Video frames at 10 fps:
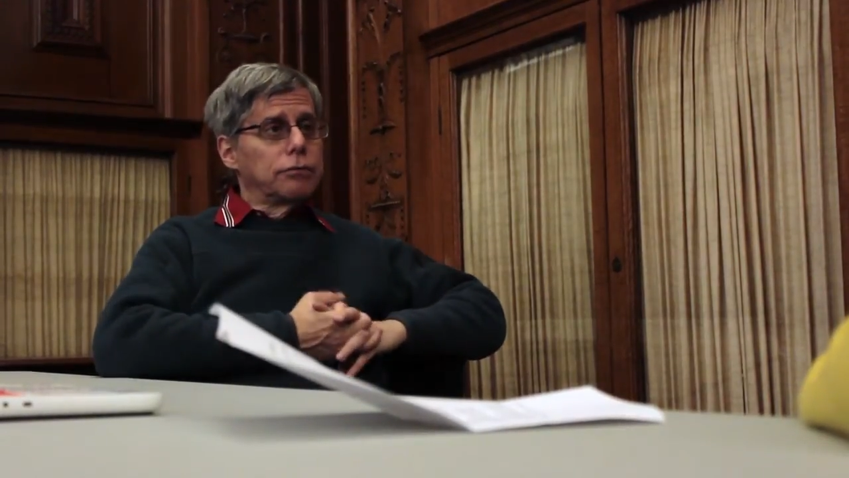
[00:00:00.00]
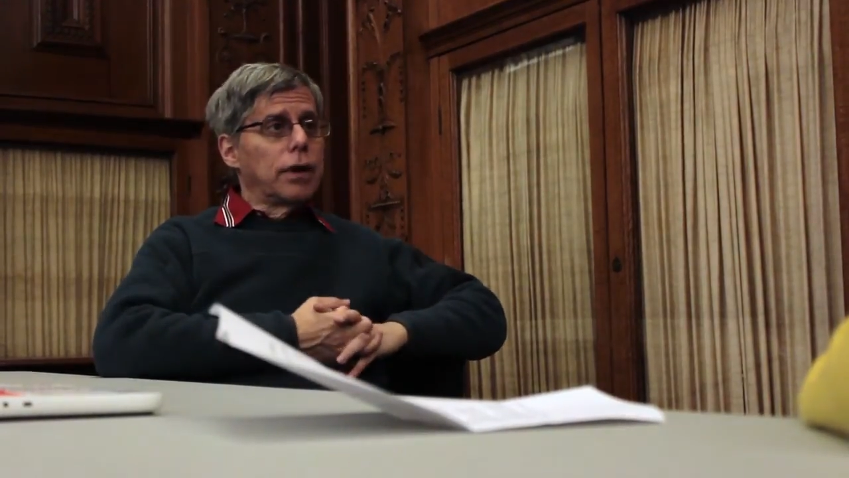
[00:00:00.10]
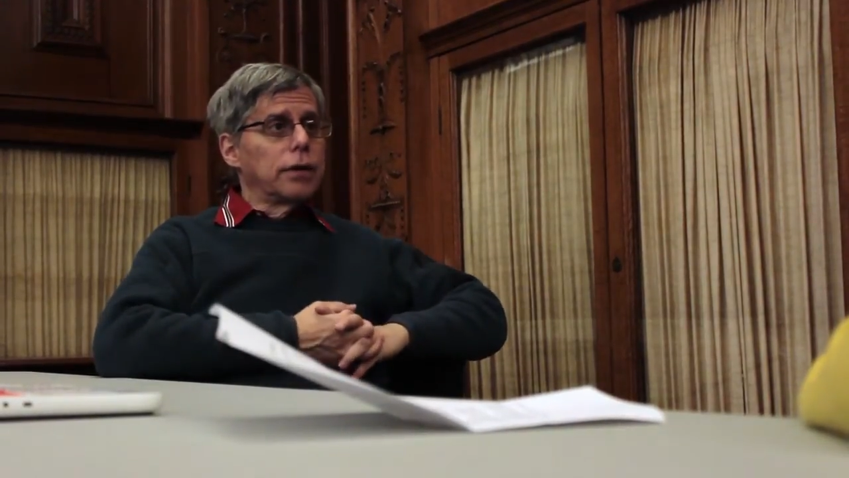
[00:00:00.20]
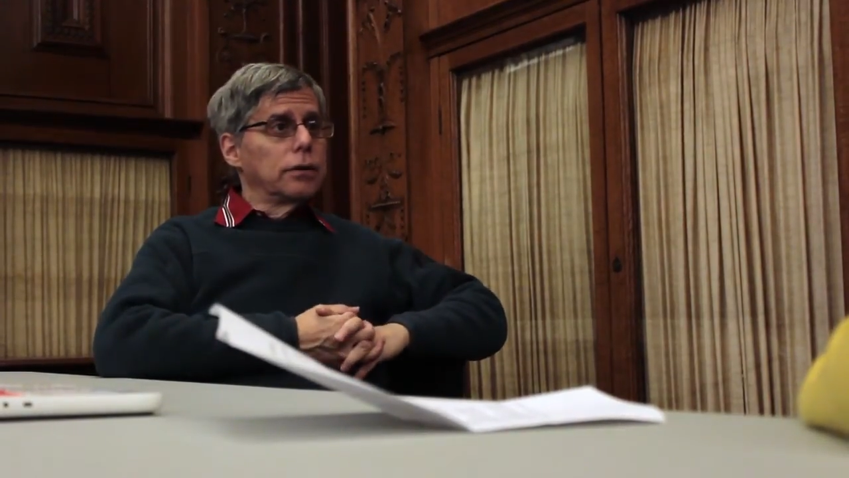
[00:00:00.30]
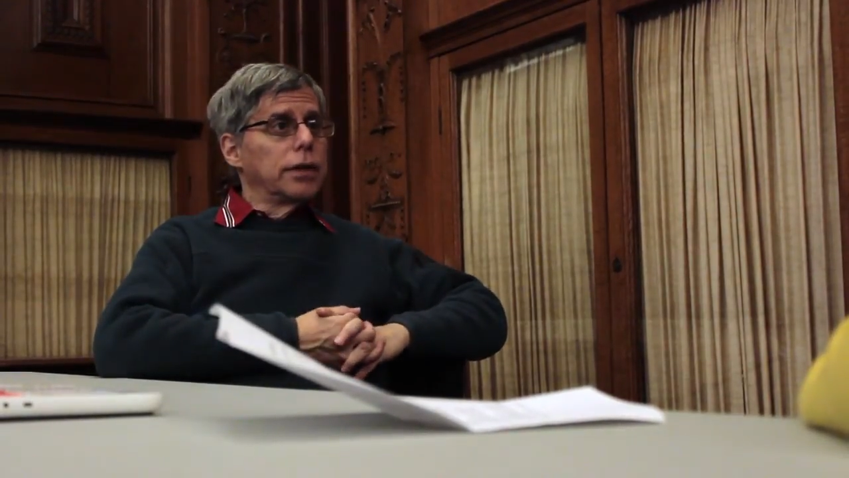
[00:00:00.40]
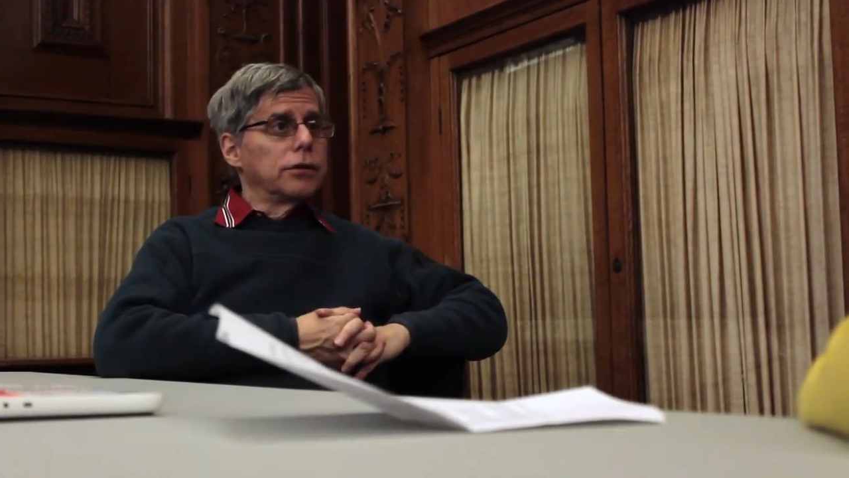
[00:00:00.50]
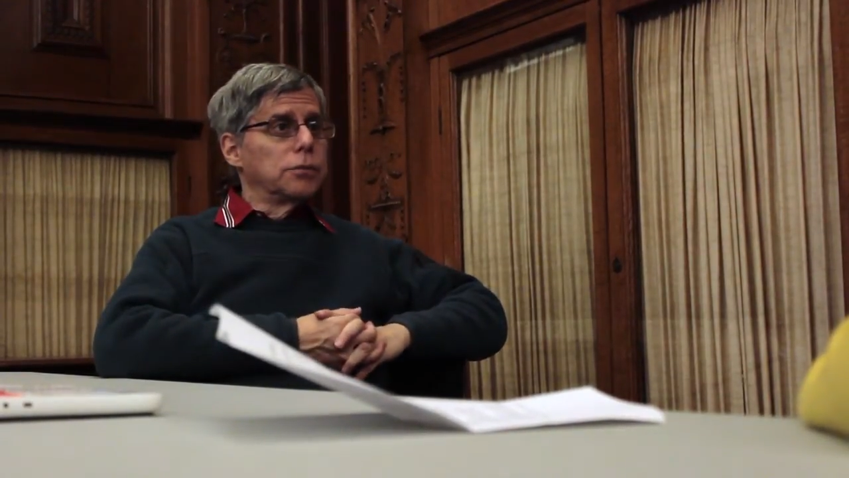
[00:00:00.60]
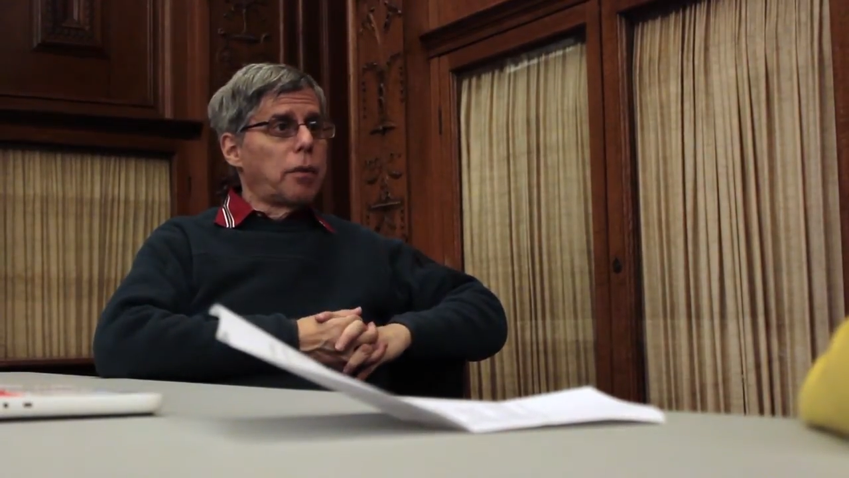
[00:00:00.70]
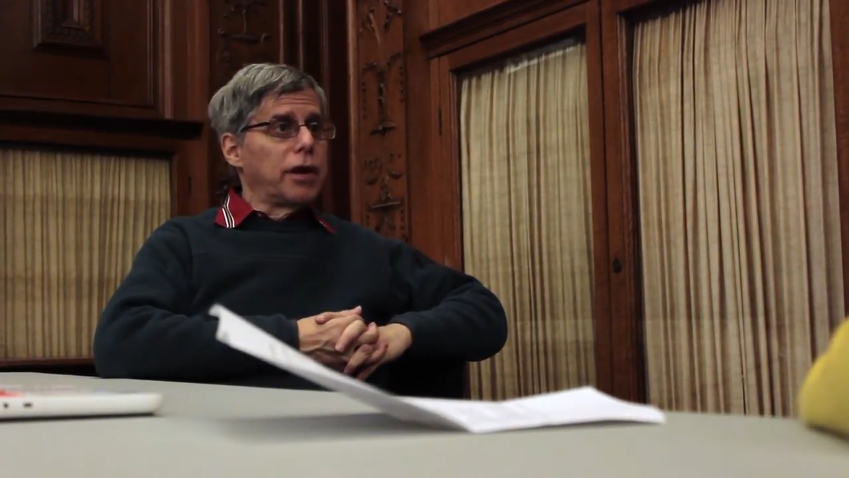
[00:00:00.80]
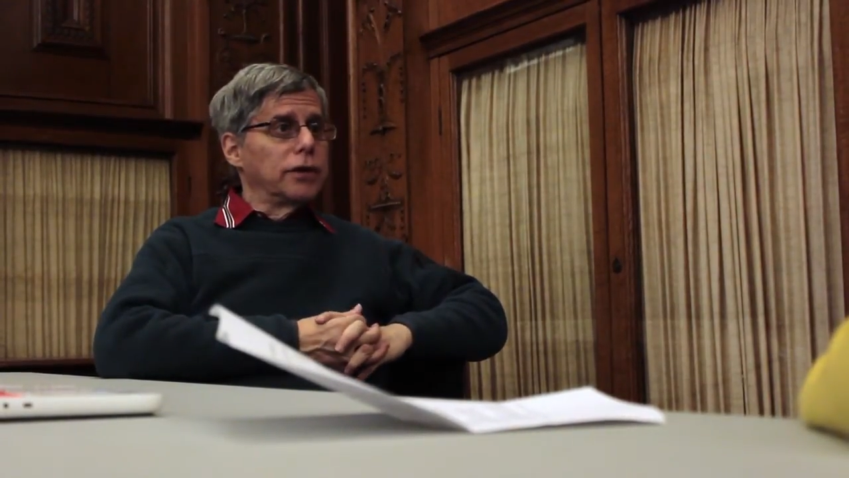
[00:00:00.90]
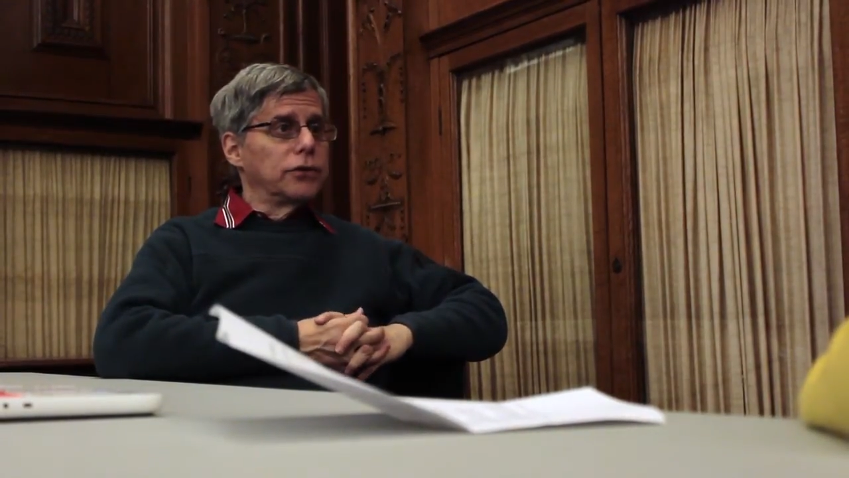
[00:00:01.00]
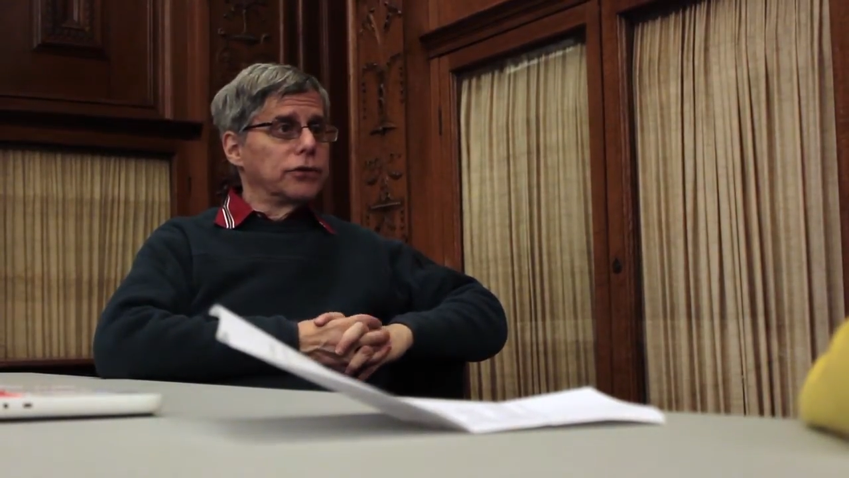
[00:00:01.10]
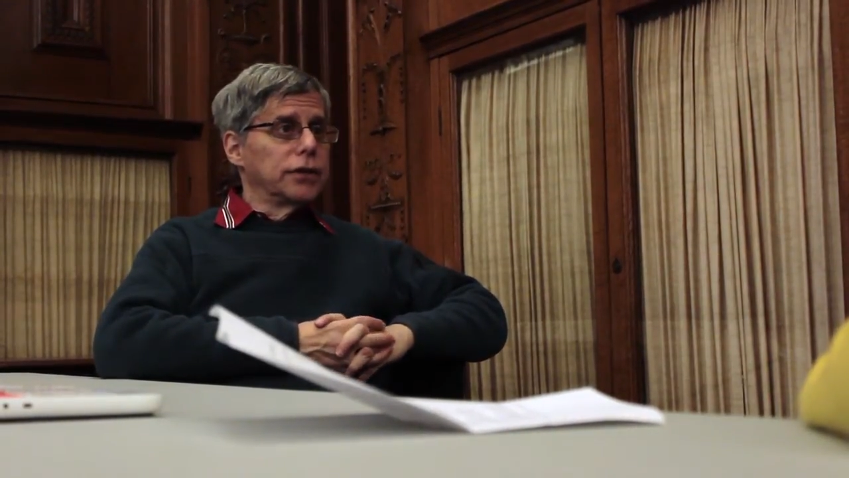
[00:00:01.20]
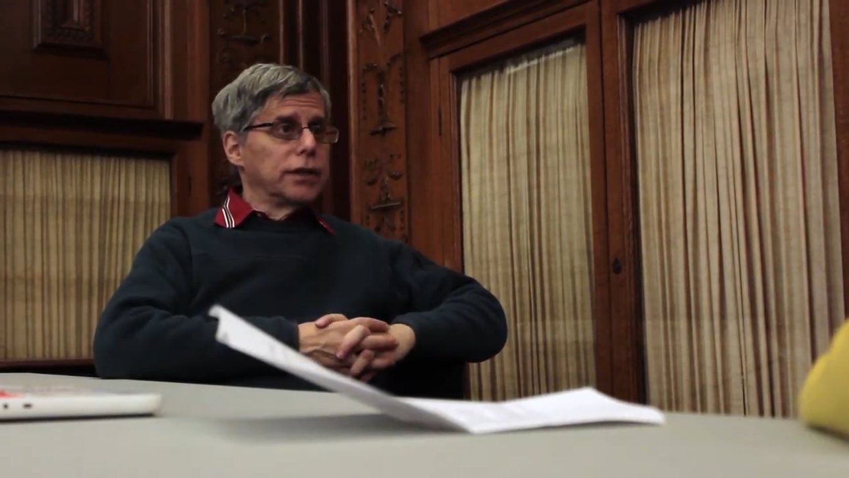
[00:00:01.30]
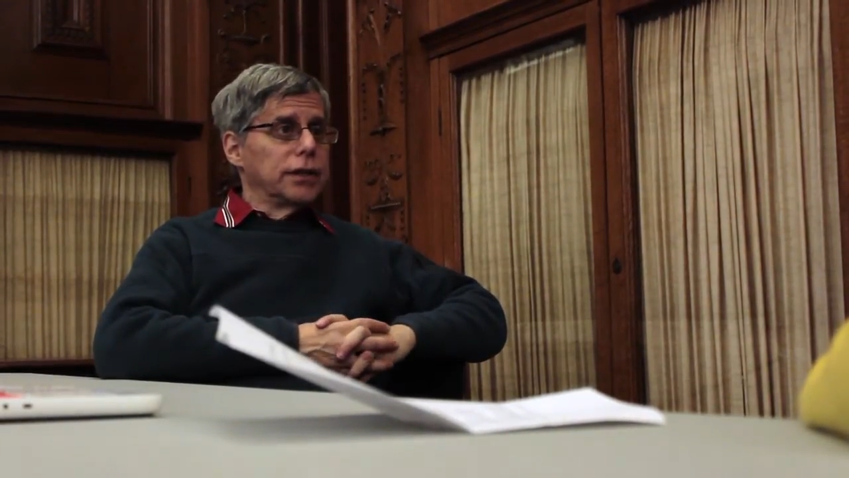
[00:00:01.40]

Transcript: to write a letters page.